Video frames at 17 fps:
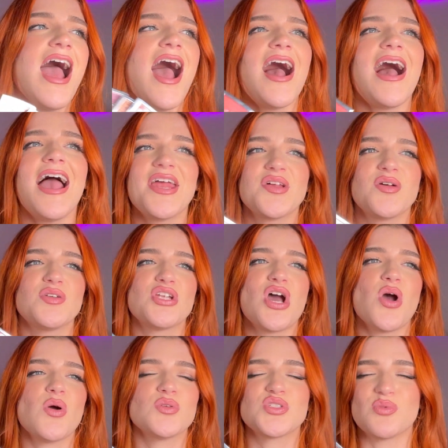I don't
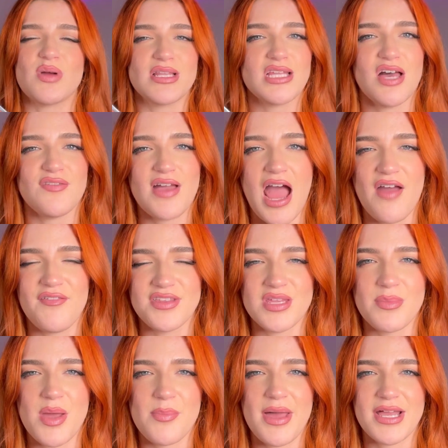know. Do I love having them in my